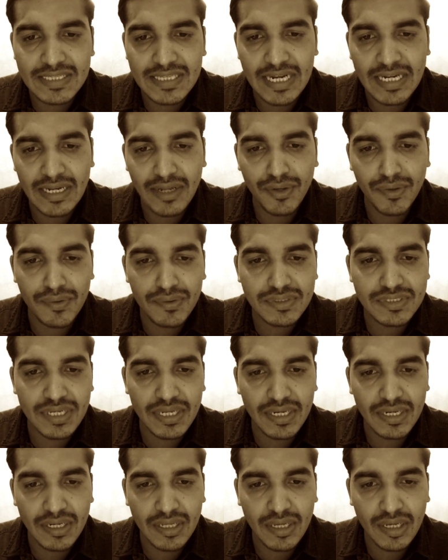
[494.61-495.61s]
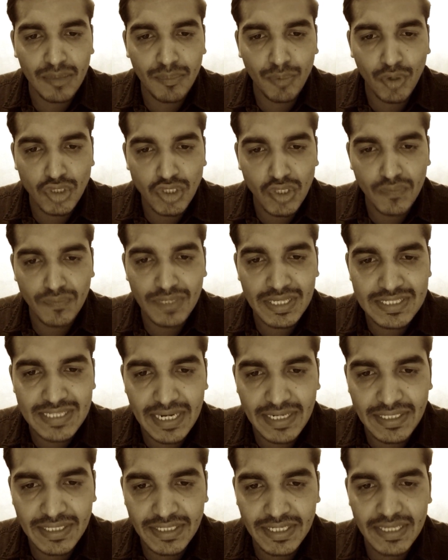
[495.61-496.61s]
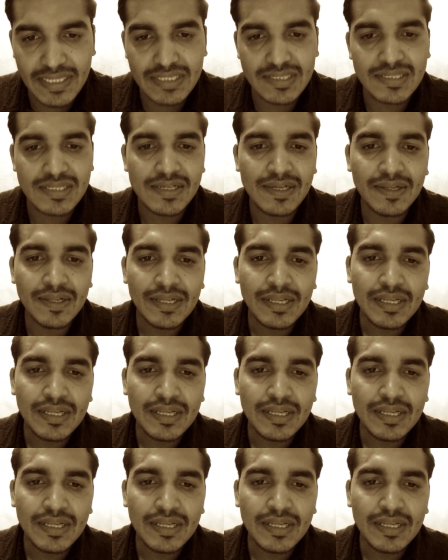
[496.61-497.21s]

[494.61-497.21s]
that are used in both of these entities,